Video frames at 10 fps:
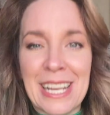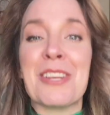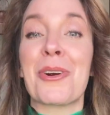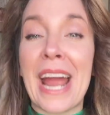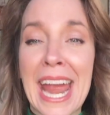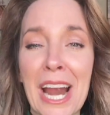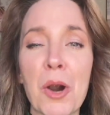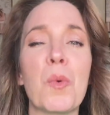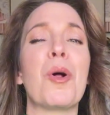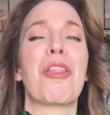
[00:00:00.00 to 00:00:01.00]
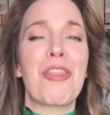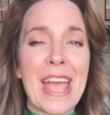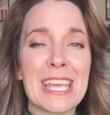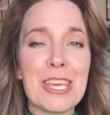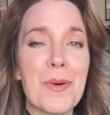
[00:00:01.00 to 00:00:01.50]
Your hair will
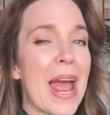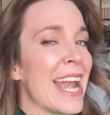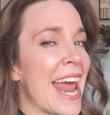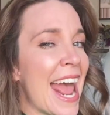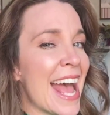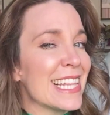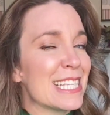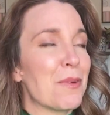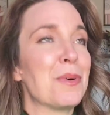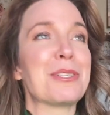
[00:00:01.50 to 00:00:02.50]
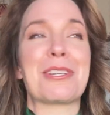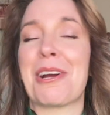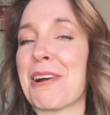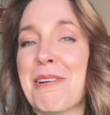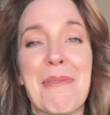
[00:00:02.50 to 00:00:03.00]
thank you and heads will
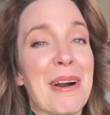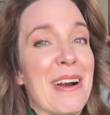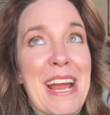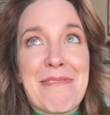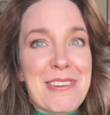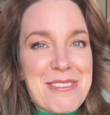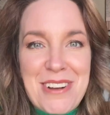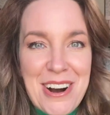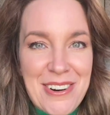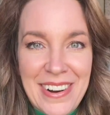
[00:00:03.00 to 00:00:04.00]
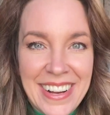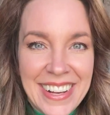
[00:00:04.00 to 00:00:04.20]
turn wherever you go.